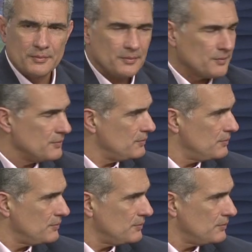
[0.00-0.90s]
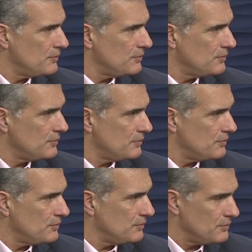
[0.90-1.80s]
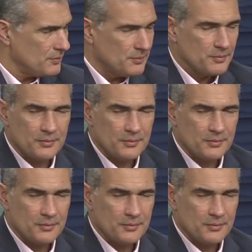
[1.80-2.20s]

No words are spoken by the person on screen.